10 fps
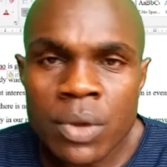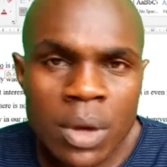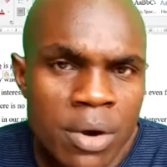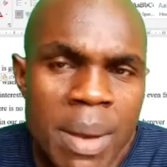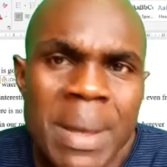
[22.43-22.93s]

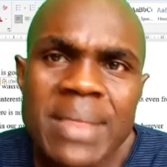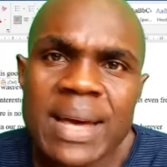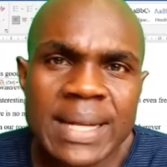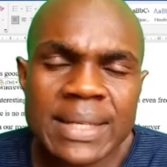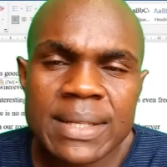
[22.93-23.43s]
Remember
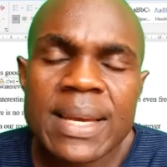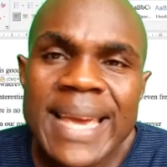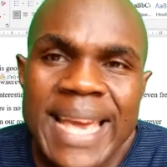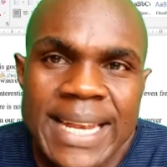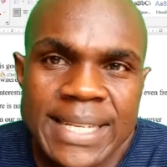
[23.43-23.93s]
that
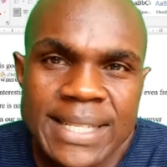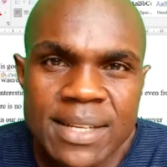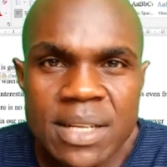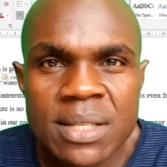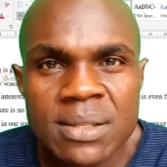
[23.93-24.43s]

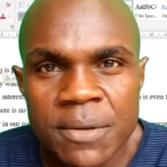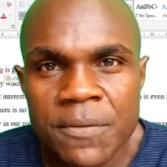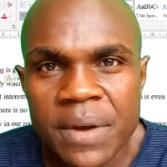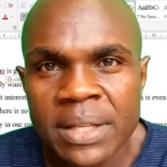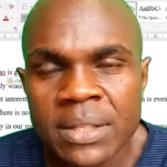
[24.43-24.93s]
editing is
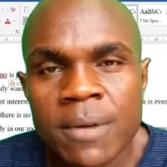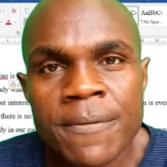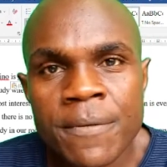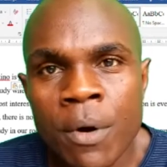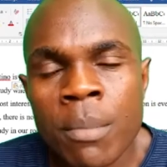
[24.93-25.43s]
different
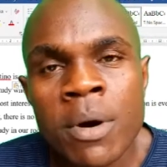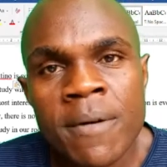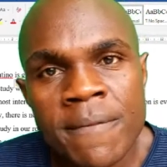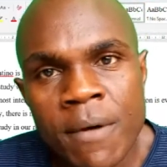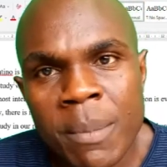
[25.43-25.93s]
from
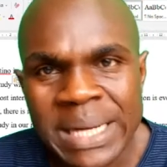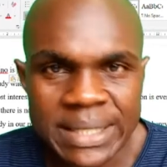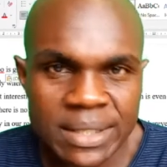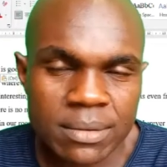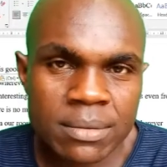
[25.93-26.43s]

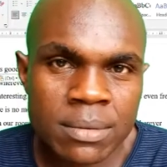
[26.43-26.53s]
formatting.